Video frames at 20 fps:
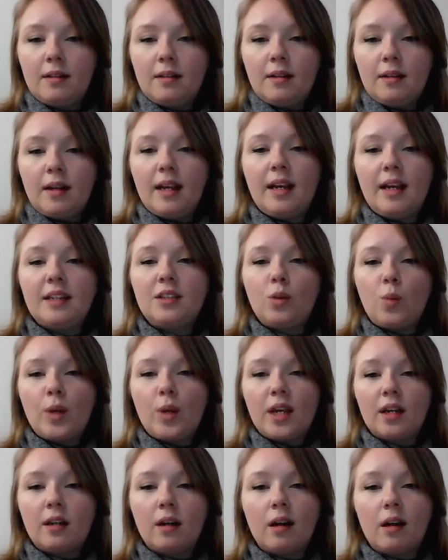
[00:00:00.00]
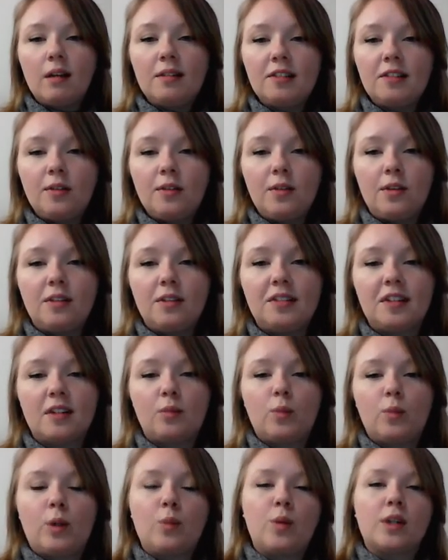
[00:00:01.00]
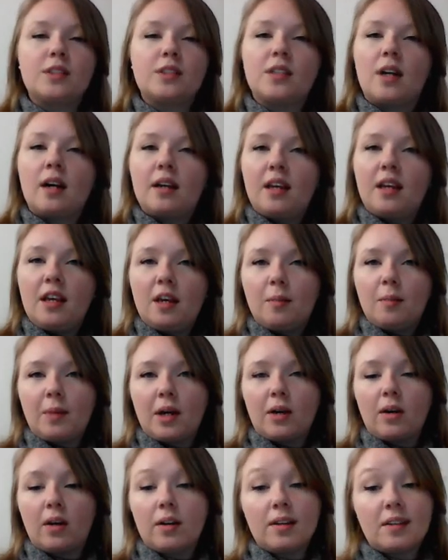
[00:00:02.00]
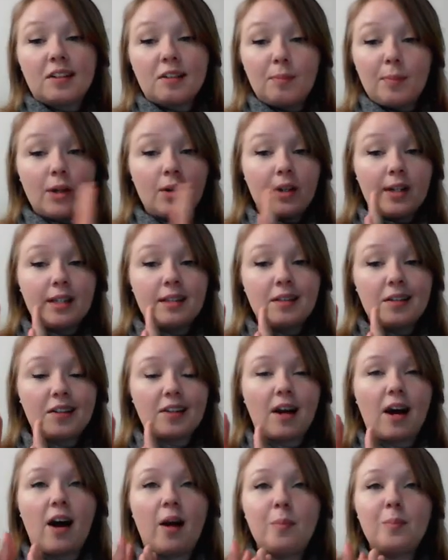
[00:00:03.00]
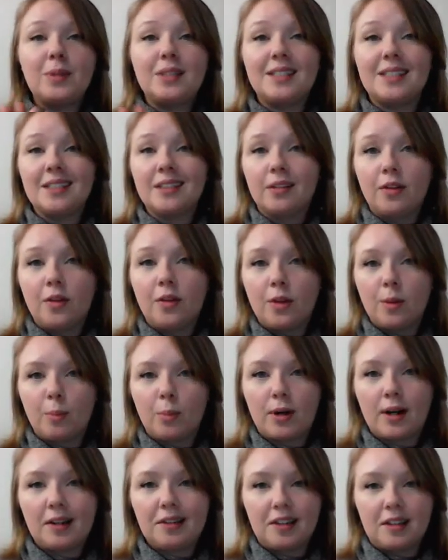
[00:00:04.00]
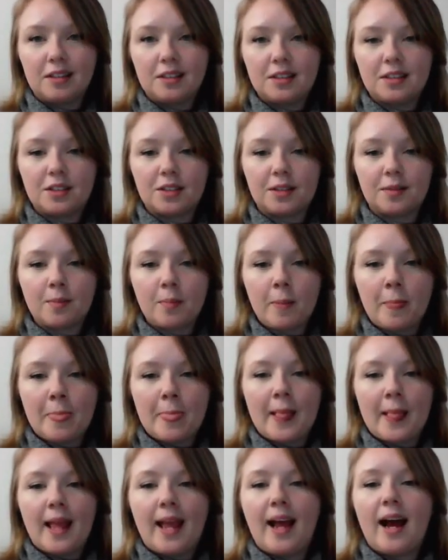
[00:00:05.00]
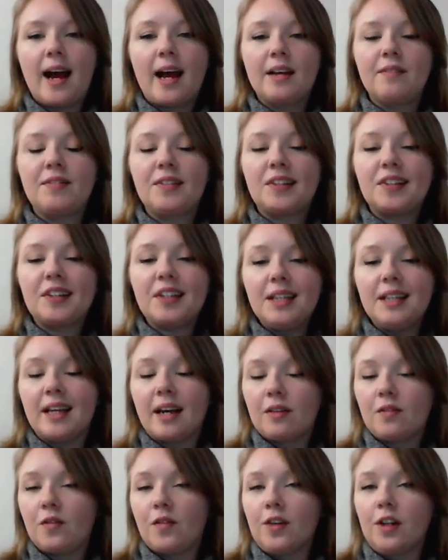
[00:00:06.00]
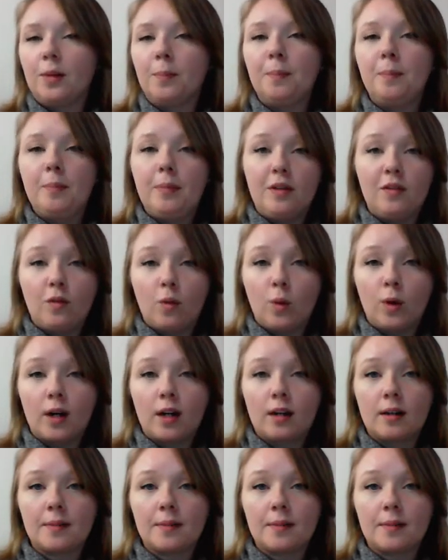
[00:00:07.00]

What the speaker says: And we can also use it when we're talking about our experience up till the present. I've seen that film before.